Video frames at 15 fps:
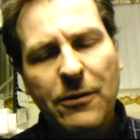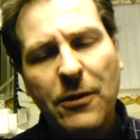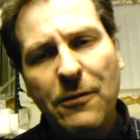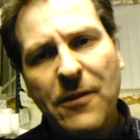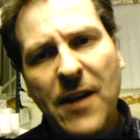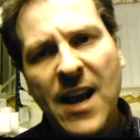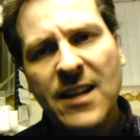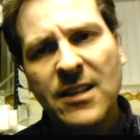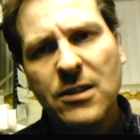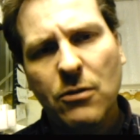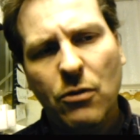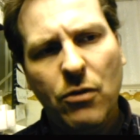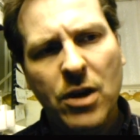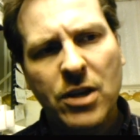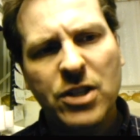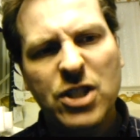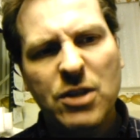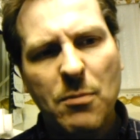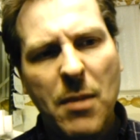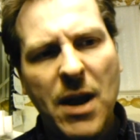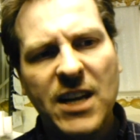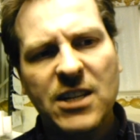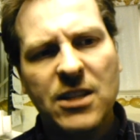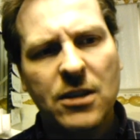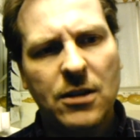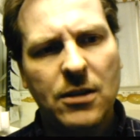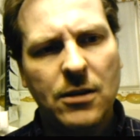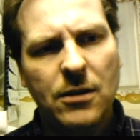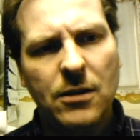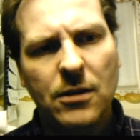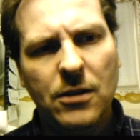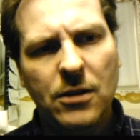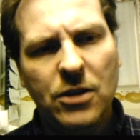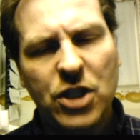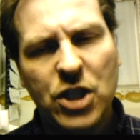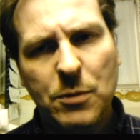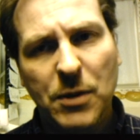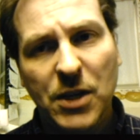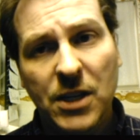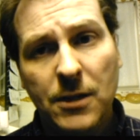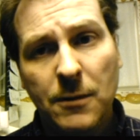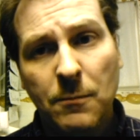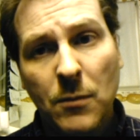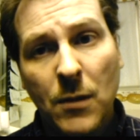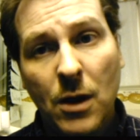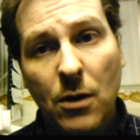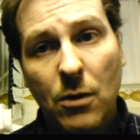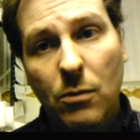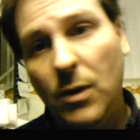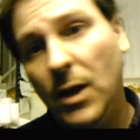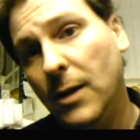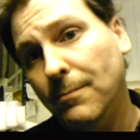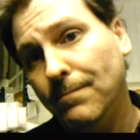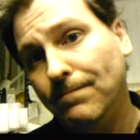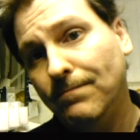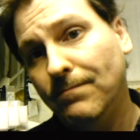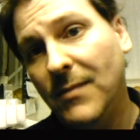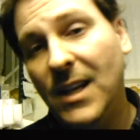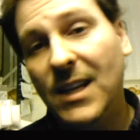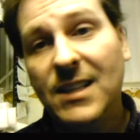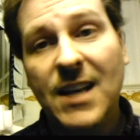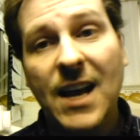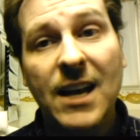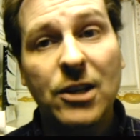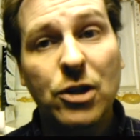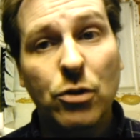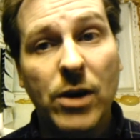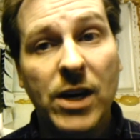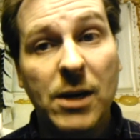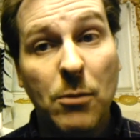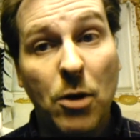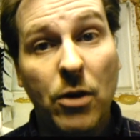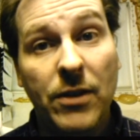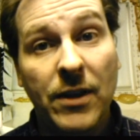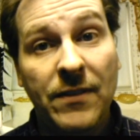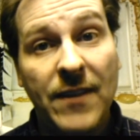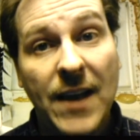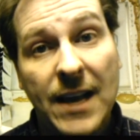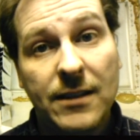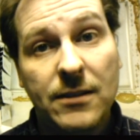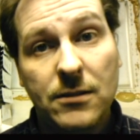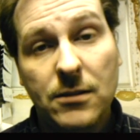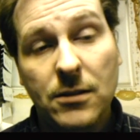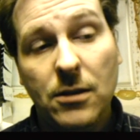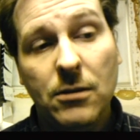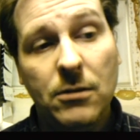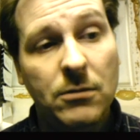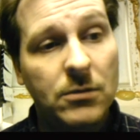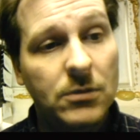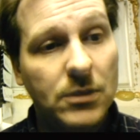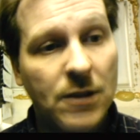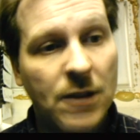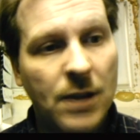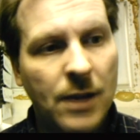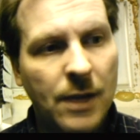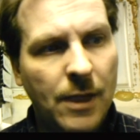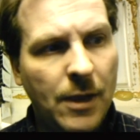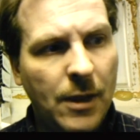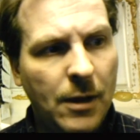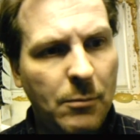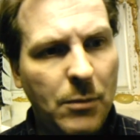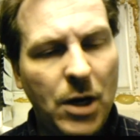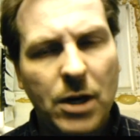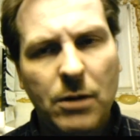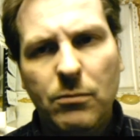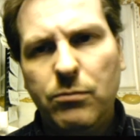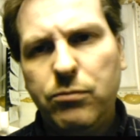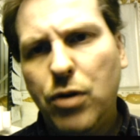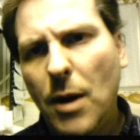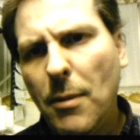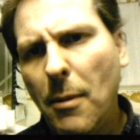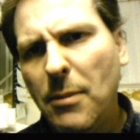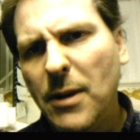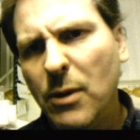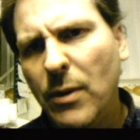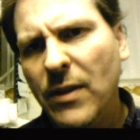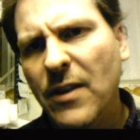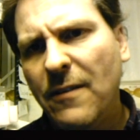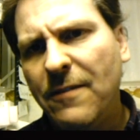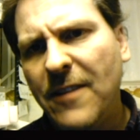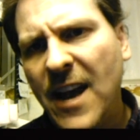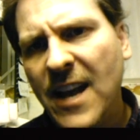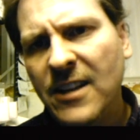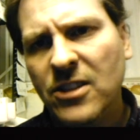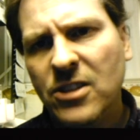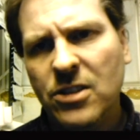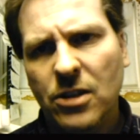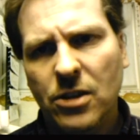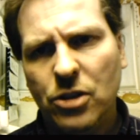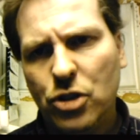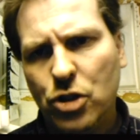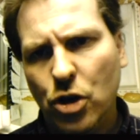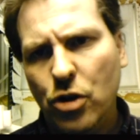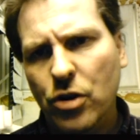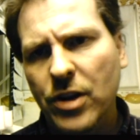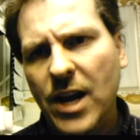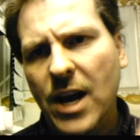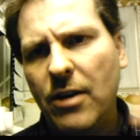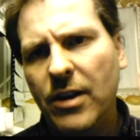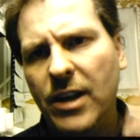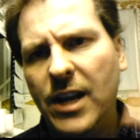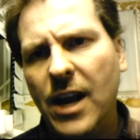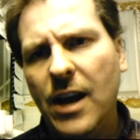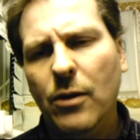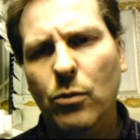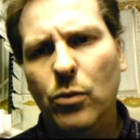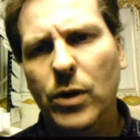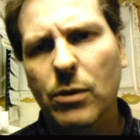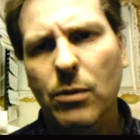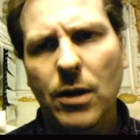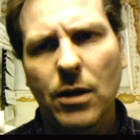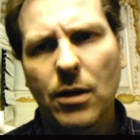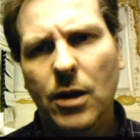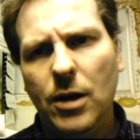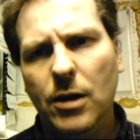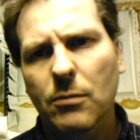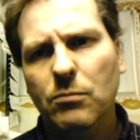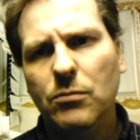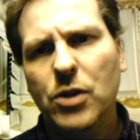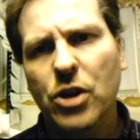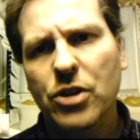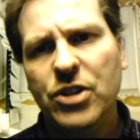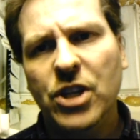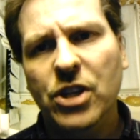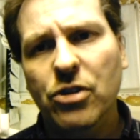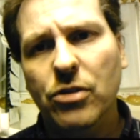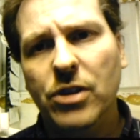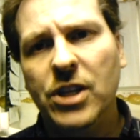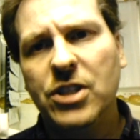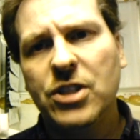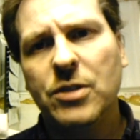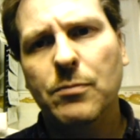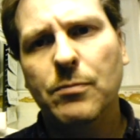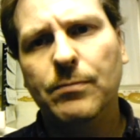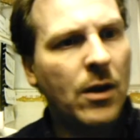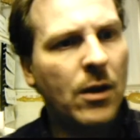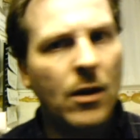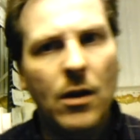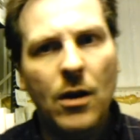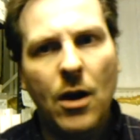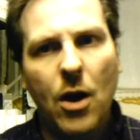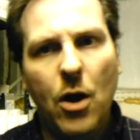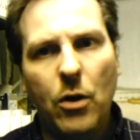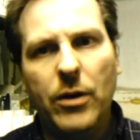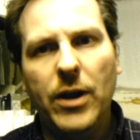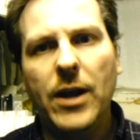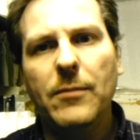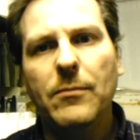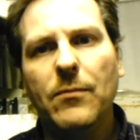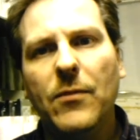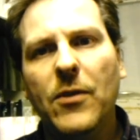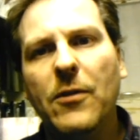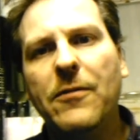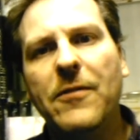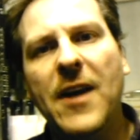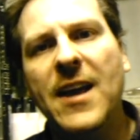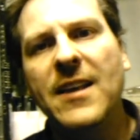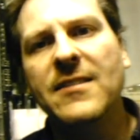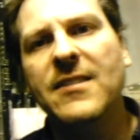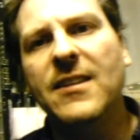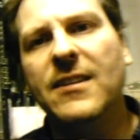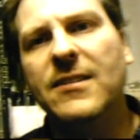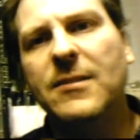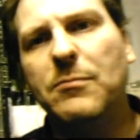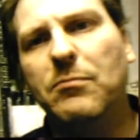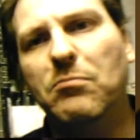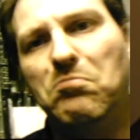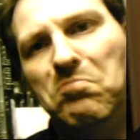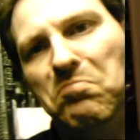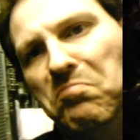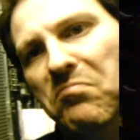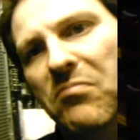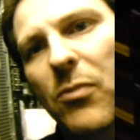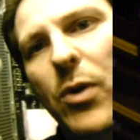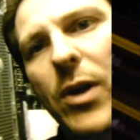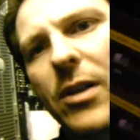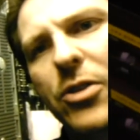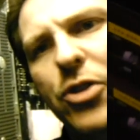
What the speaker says: the fans runs max speed, well, it can't do any more than that. So, but probably when the fans turn down again, we will continue this. Okay, the fans has well